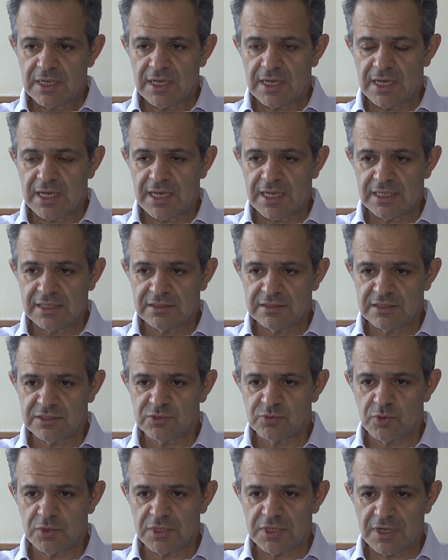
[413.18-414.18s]
And
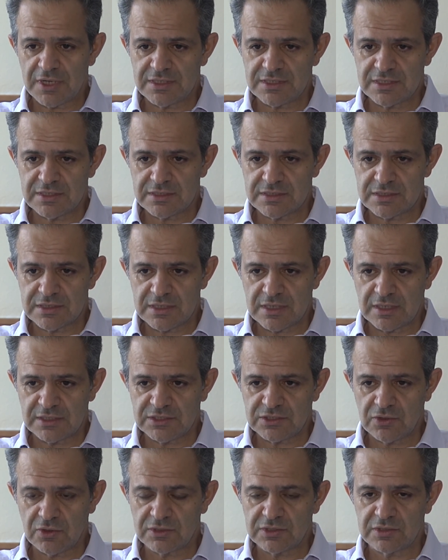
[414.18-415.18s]
this work I
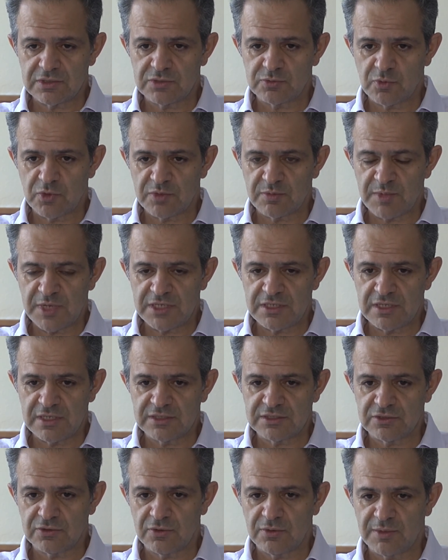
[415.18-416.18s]
started this work many
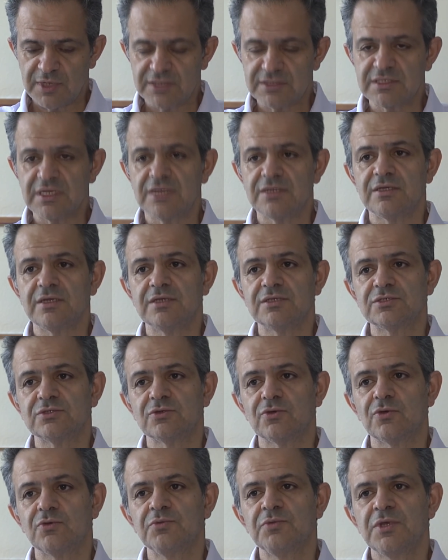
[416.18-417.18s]
years ago, about 10 years
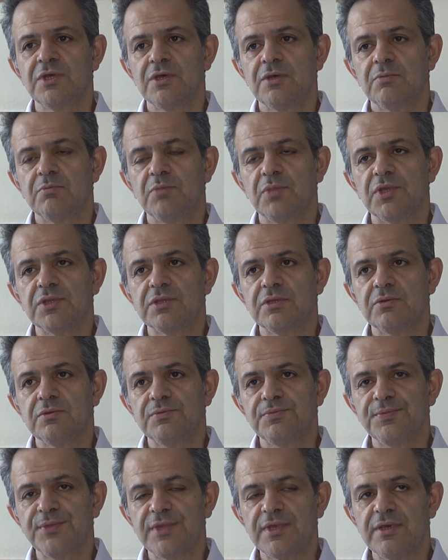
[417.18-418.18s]
ago, but
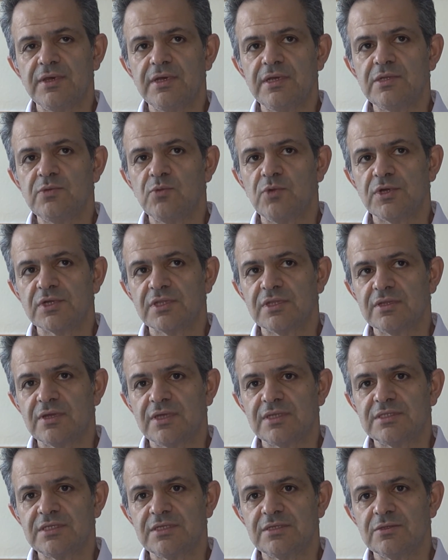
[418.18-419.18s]
the early work that
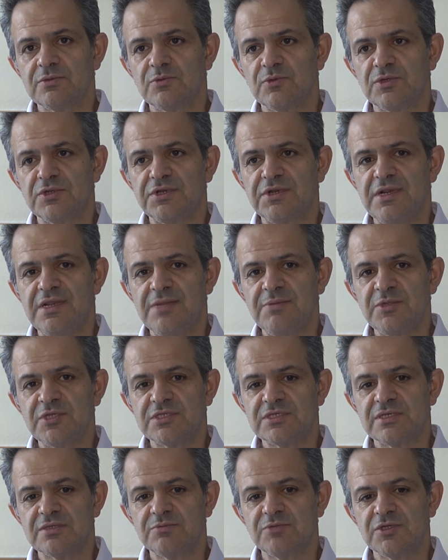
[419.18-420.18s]
I did were
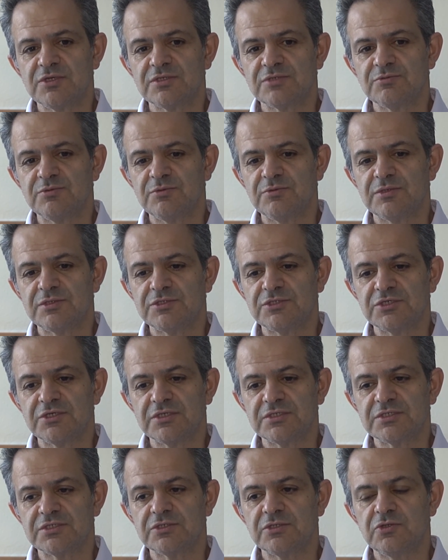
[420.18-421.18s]
limited because we were
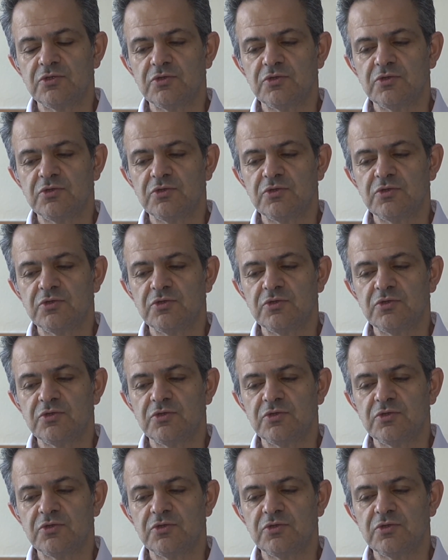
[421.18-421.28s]
just